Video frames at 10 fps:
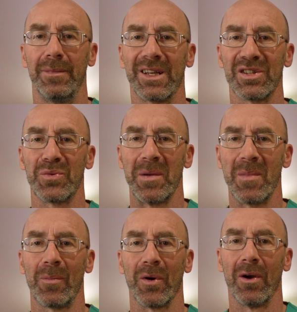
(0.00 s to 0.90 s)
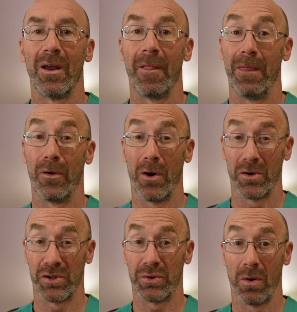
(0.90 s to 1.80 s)
Because remember, there are
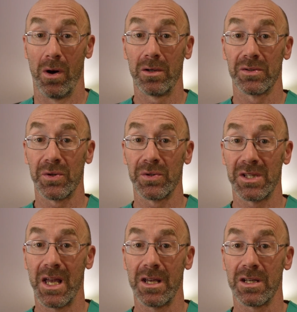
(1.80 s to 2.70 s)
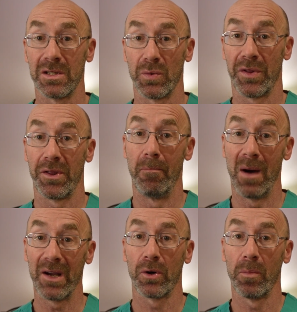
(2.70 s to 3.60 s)
strong associations with the
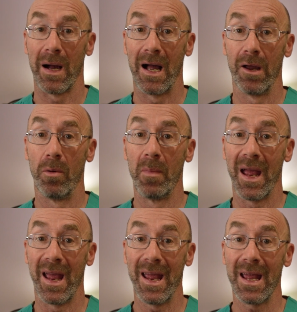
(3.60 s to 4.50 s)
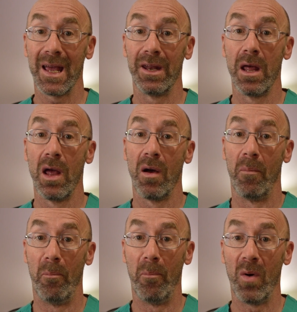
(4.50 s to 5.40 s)
microbiome and
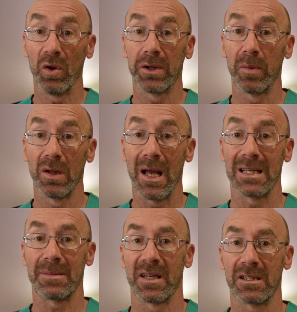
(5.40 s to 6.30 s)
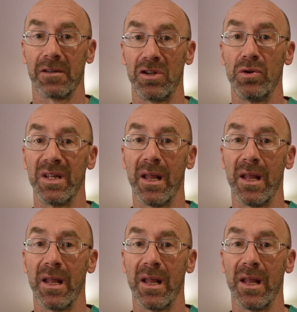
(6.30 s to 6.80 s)
multiple aspects of human